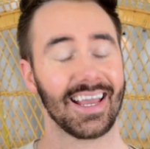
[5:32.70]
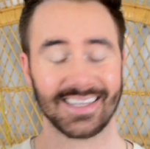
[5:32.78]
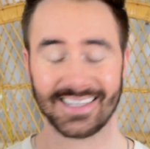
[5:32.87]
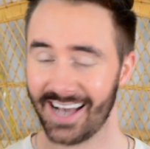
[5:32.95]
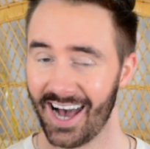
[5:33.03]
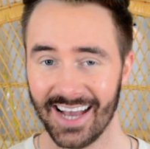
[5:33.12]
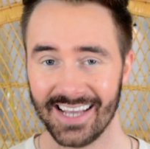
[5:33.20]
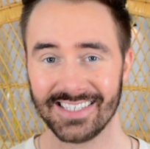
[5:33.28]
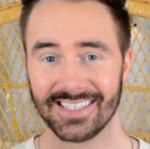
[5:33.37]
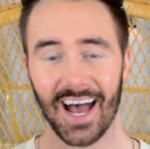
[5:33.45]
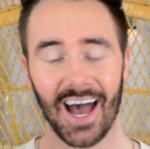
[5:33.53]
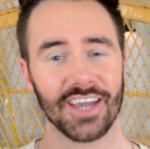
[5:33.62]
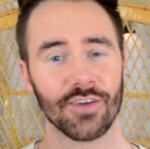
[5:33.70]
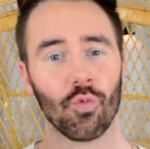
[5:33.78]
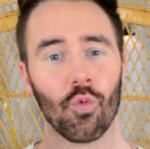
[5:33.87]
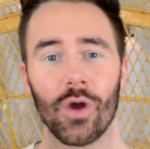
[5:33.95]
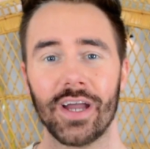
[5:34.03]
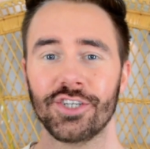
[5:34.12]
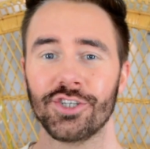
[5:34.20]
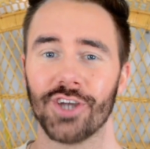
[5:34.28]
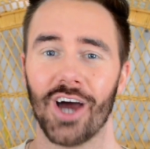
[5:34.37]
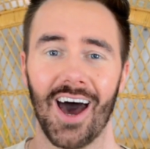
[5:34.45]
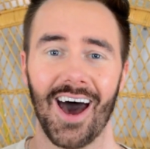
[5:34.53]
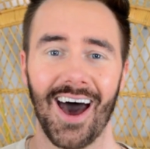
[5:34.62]
Guys, I
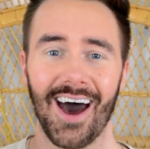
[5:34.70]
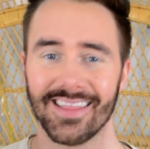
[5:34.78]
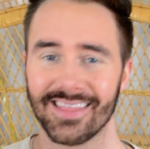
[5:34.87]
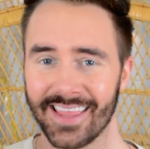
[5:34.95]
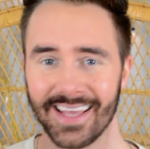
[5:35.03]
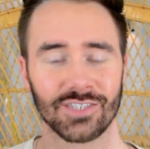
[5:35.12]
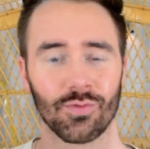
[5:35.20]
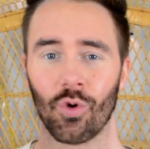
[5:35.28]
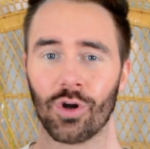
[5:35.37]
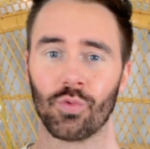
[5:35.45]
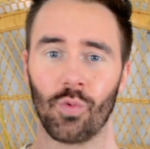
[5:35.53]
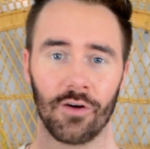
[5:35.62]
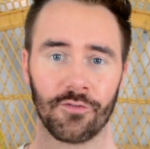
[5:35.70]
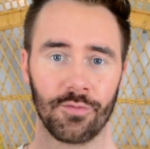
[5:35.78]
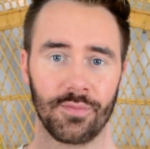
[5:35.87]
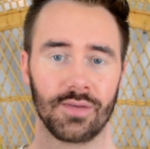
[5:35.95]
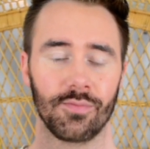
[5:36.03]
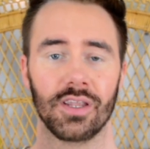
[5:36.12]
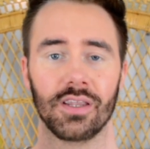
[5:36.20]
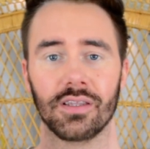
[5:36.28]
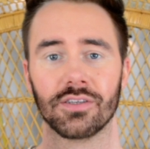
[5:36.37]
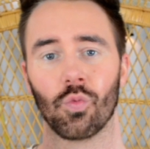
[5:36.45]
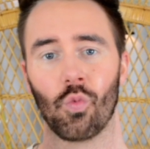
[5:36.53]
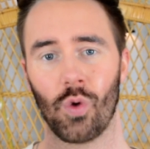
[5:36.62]
wish this worked well for me, but it
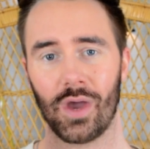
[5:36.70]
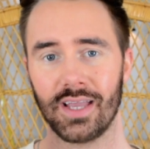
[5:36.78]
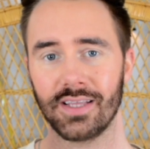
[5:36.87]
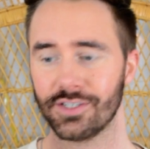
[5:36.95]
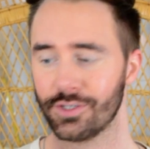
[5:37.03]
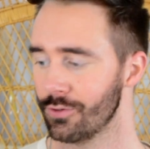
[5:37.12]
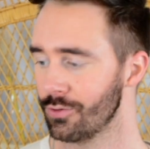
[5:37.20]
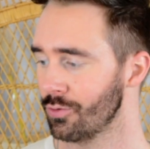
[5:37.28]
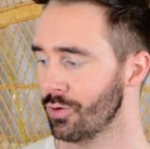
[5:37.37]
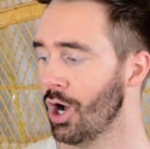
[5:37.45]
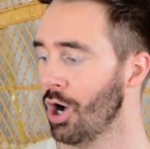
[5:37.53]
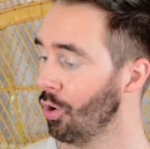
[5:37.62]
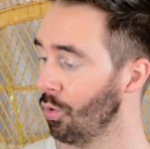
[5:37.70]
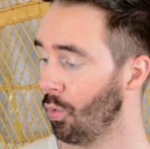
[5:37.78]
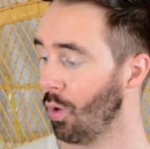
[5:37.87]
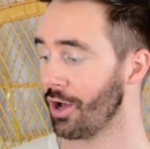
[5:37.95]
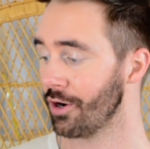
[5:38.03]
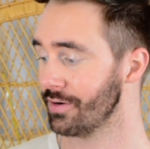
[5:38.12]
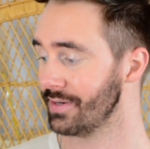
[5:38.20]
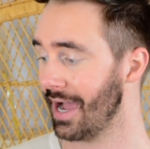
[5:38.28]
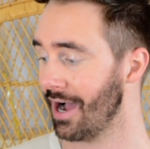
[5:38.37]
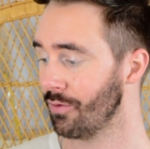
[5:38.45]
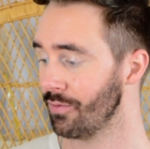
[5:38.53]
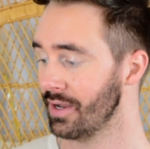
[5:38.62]
is way too watered
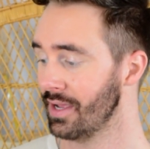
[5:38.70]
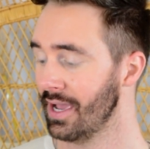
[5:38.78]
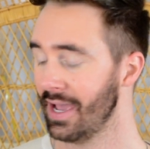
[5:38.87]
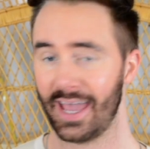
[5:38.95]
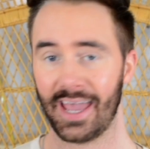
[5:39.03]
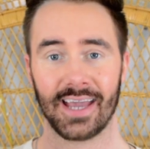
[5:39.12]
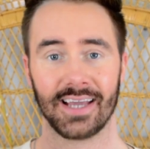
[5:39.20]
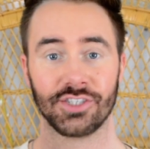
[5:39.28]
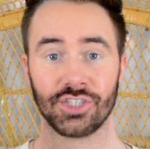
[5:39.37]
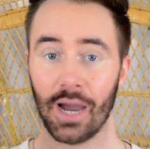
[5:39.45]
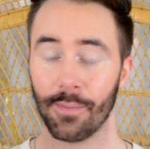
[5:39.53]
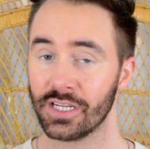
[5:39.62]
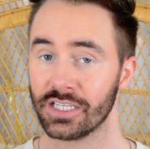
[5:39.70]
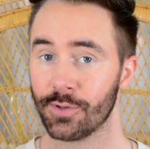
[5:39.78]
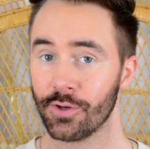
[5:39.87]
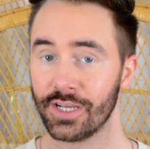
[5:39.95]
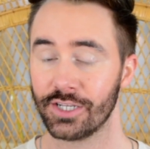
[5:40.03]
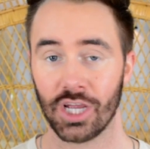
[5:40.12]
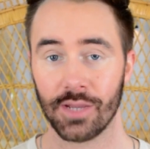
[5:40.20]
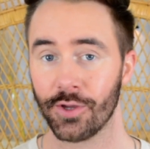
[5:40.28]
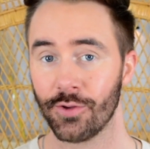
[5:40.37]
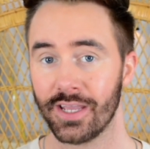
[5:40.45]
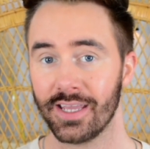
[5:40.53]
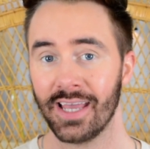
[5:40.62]
down. And Japanese Beauty, J
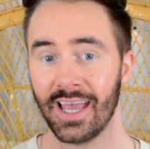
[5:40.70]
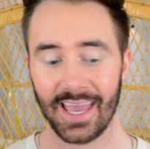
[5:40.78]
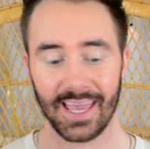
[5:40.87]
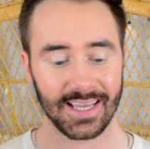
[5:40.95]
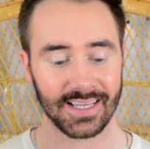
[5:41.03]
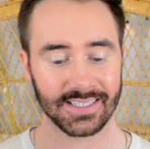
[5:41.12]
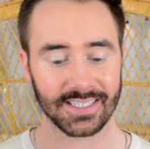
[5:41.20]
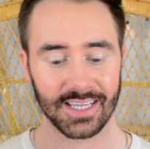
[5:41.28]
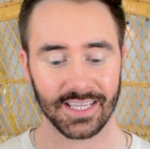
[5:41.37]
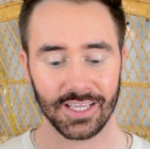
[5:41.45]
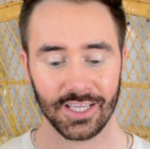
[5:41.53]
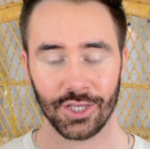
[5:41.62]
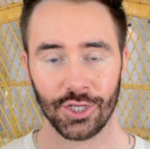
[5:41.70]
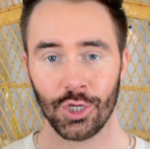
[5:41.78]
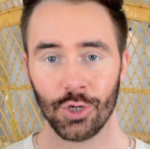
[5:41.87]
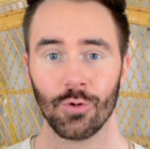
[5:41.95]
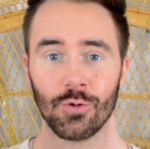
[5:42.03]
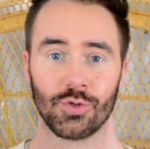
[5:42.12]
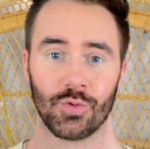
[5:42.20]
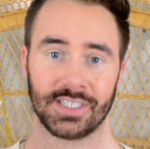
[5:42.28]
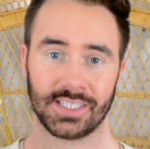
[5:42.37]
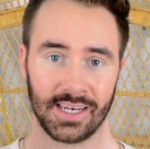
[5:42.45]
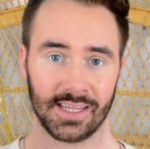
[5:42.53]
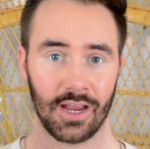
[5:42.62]
Beauty, is huge with
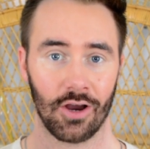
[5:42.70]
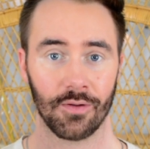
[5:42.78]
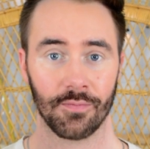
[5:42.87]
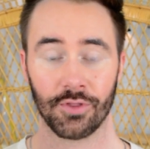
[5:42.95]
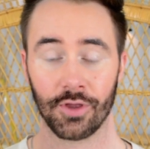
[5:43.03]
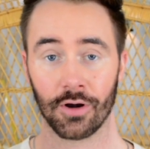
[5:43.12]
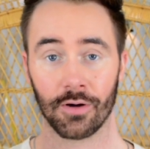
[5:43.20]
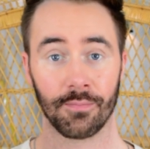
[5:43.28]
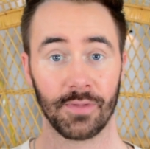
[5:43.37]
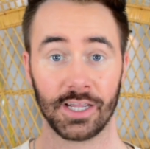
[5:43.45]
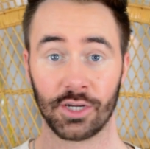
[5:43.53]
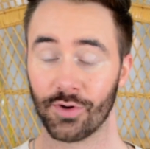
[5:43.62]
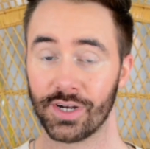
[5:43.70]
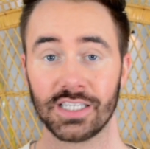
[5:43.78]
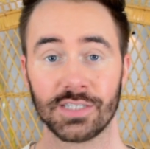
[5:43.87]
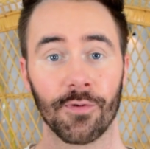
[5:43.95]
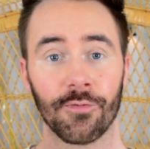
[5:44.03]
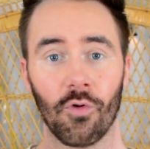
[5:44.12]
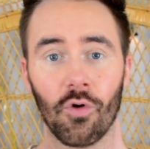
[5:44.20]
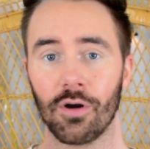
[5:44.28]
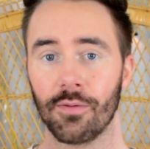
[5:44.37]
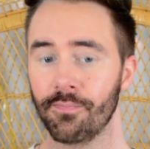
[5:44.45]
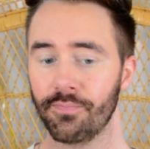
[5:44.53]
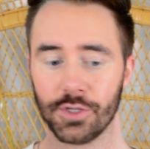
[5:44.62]
skincare. Their ingredients
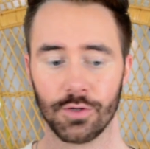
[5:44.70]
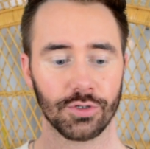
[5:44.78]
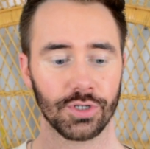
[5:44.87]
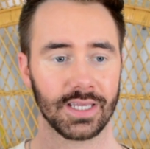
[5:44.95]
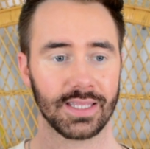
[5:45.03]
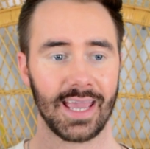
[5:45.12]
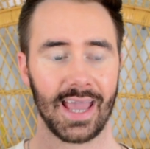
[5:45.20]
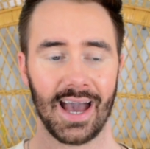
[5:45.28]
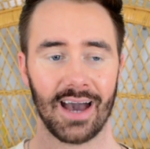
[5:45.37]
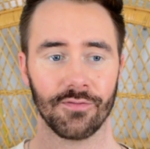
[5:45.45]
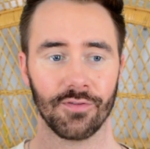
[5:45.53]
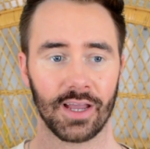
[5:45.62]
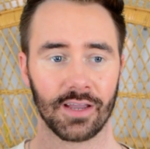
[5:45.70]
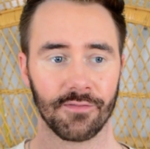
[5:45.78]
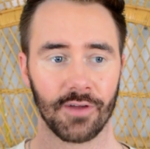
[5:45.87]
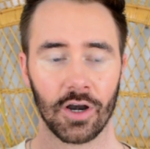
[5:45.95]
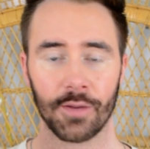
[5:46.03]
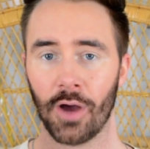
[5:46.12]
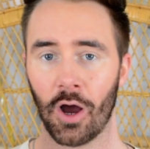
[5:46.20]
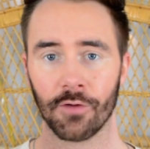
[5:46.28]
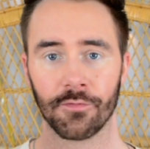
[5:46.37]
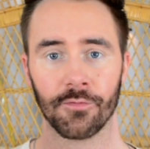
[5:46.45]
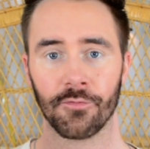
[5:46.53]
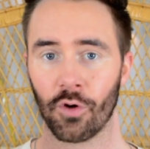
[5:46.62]
perform, usually they have like very
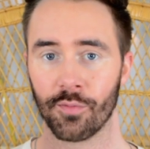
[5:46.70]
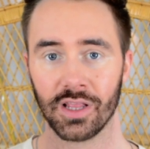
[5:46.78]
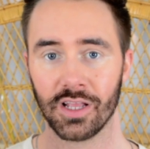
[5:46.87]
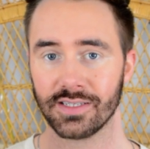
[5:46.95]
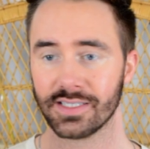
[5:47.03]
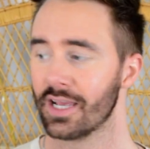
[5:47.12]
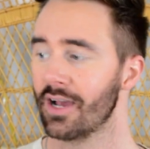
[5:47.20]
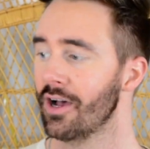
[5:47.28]
powerful formulas,